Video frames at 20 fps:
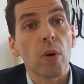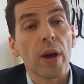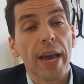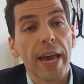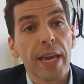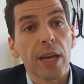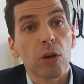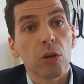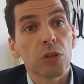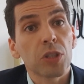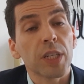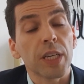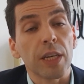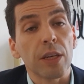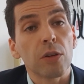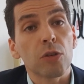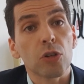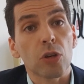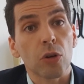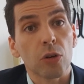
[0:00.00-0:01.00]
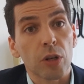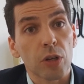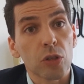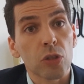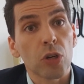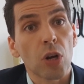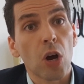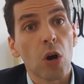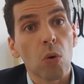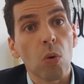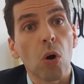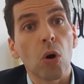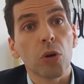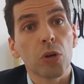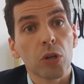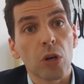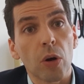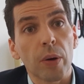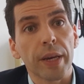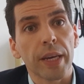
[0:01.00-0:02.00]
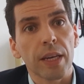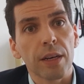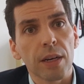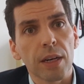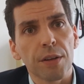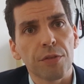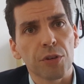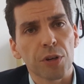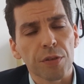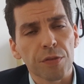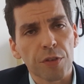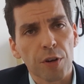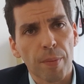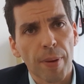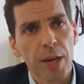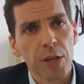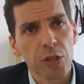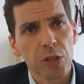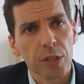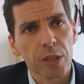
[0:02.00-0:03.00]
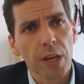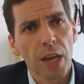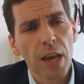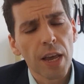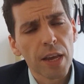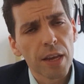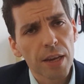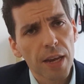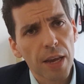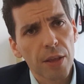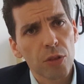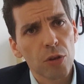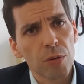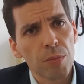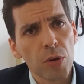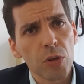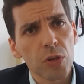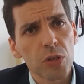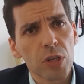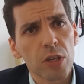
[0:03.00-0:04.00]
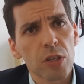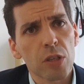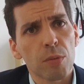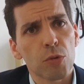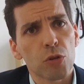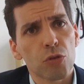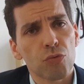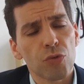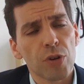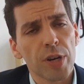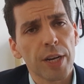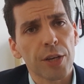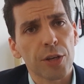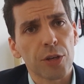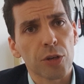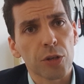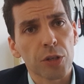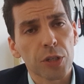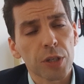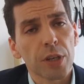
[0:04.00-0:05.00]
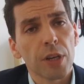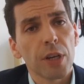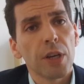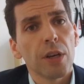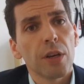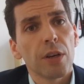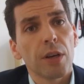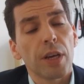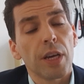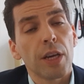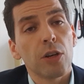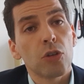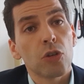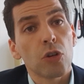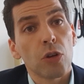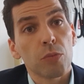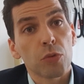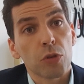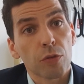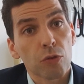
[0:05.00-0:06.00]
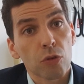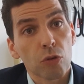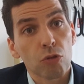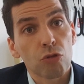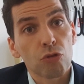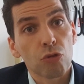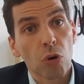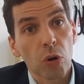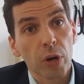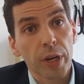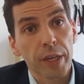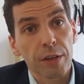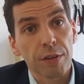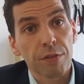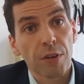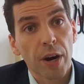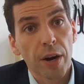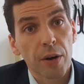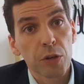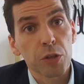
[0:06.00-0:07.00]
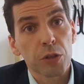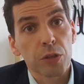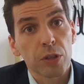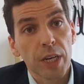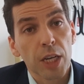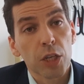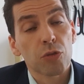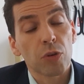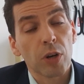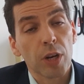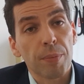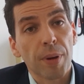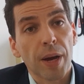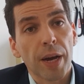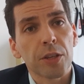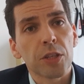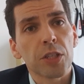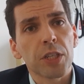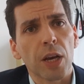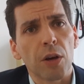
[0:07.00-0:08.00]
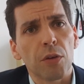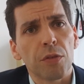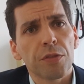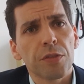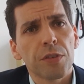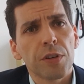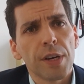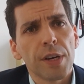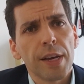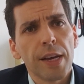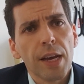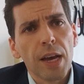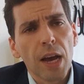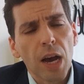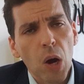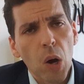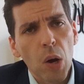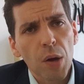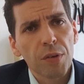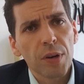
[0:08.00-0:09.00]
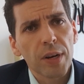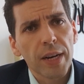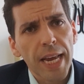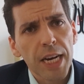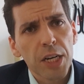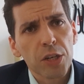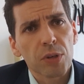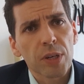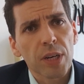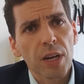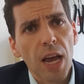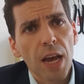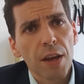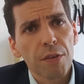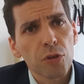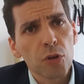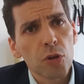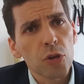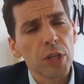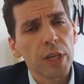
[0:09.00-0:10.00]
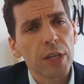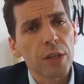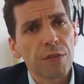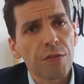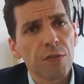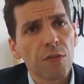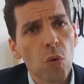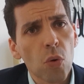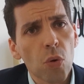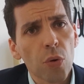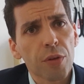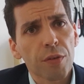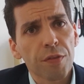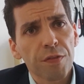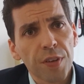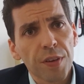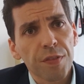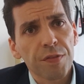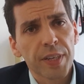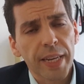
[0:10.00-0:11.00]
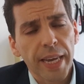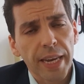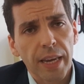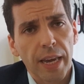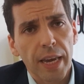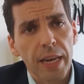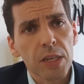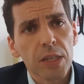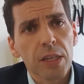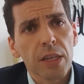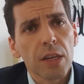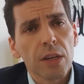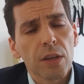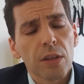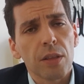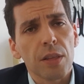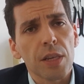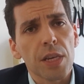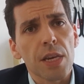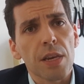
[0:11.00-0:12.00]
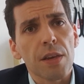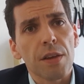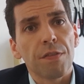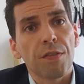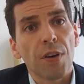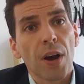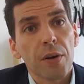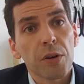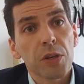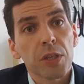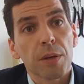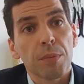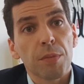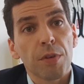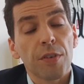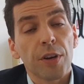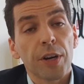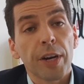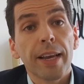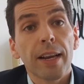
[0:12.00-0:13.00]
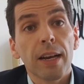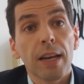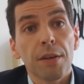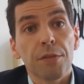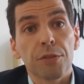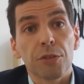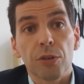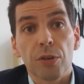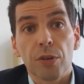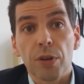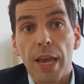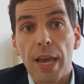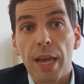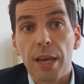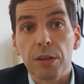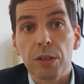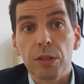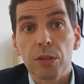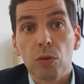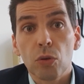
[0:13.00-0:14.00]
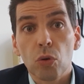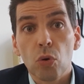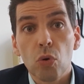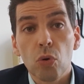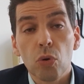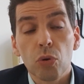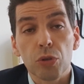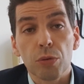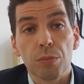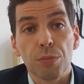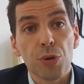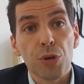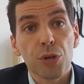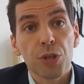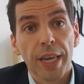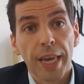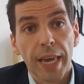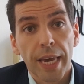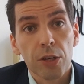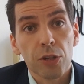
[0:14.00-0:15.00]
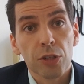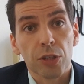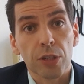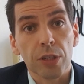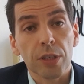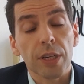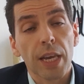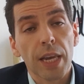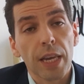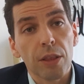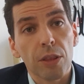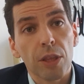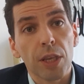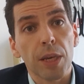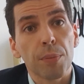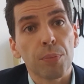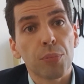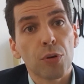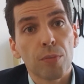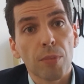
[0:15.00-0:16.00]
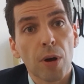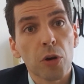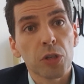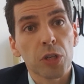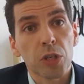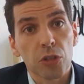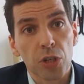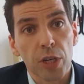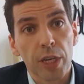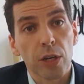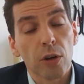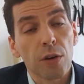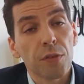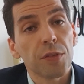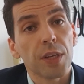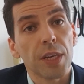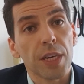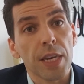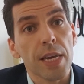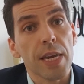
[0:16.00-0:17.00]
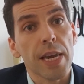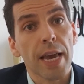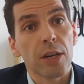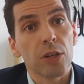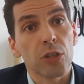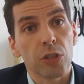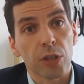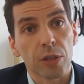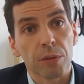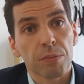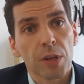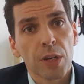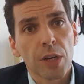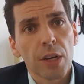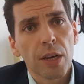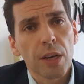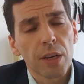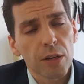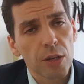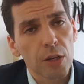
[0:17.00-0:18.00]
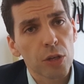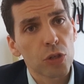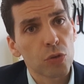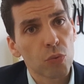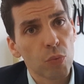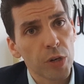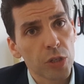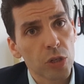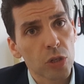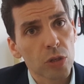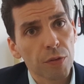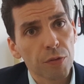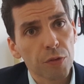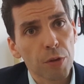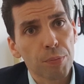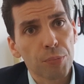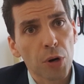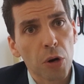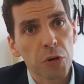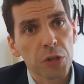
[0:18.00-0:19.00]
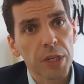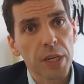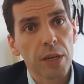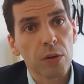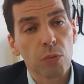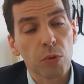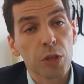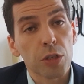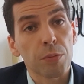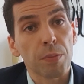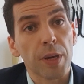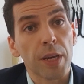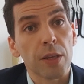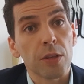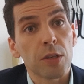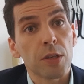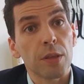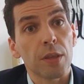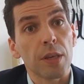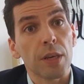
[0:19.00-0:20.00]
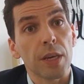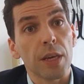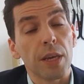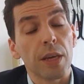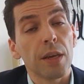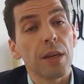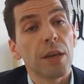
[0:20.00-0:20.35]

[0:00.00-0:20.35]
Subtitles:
ALT, so there's no ongoing liver inflammation, and the immune system is really good in terms of controlling the virus naturally by itself. However, later in life, usually the 4th or 5th decade, the virus can be very clever and cause a mutation in the promoter gene of the E antigen. This switches off the protein, which means the